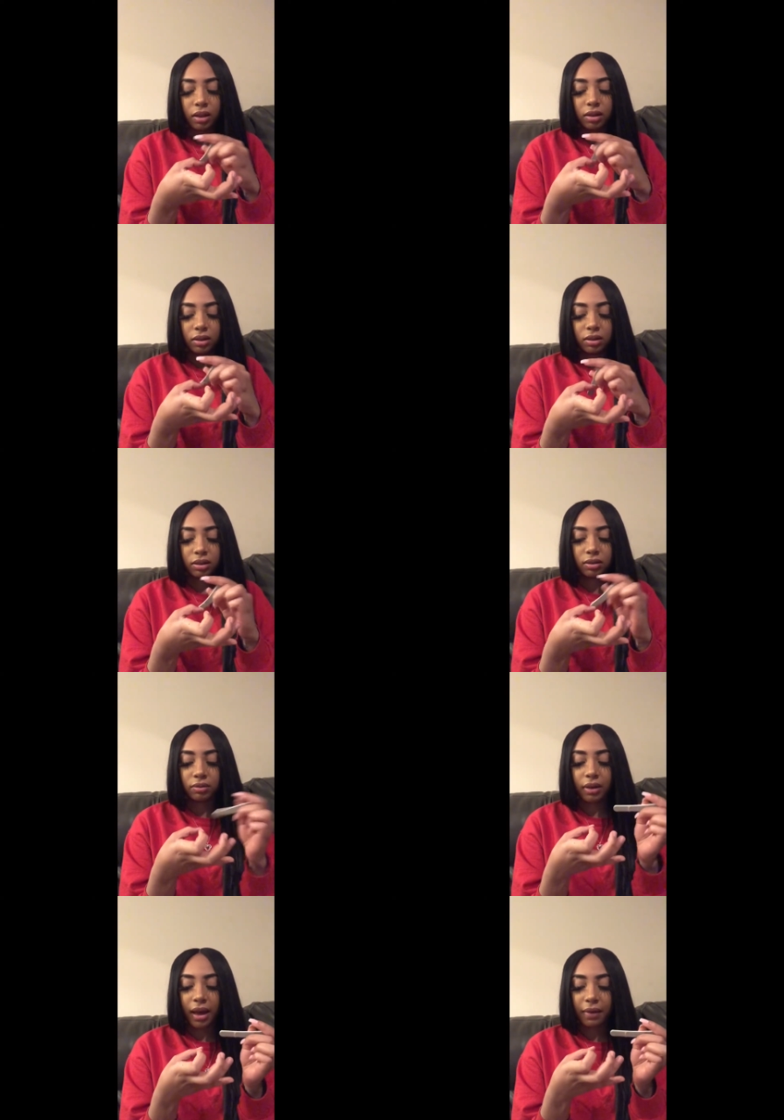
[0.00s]
So
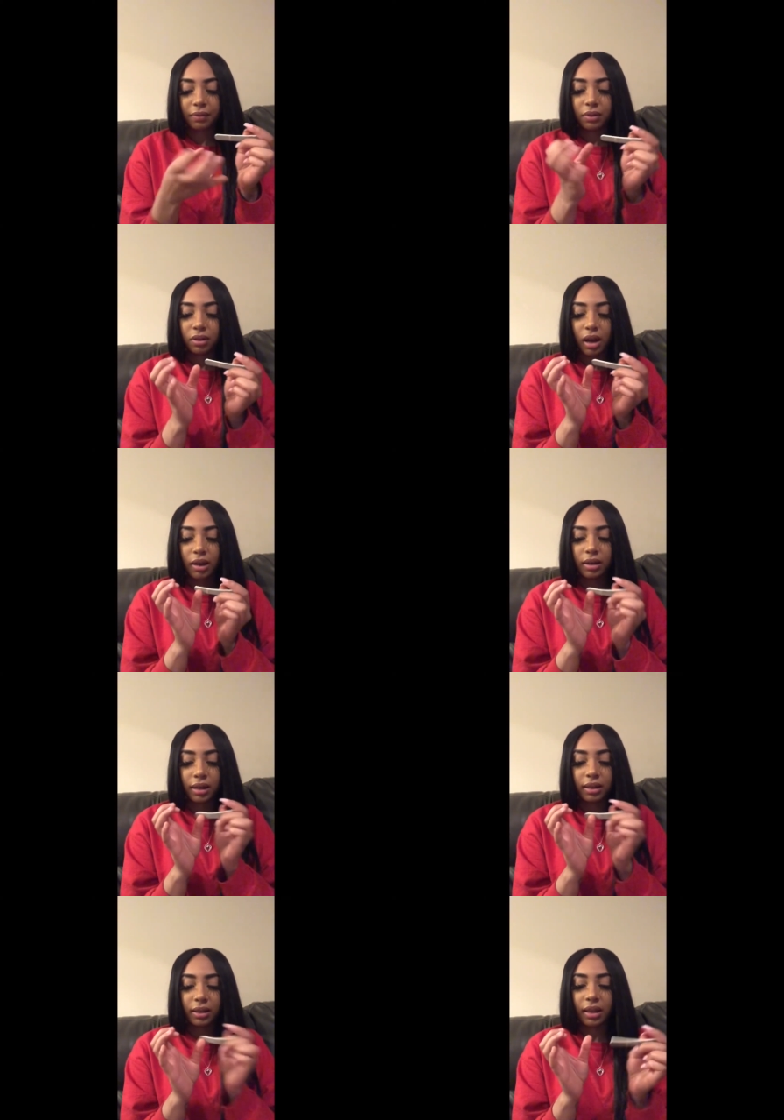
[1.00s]
after I
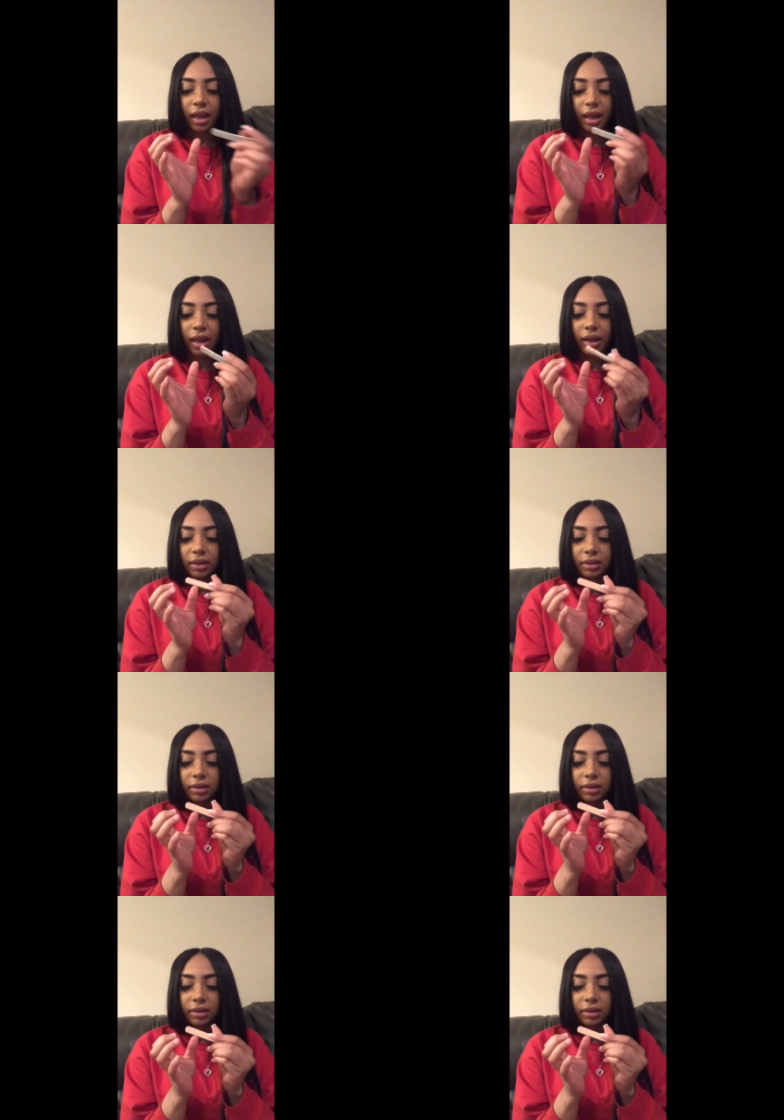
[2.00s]
did that,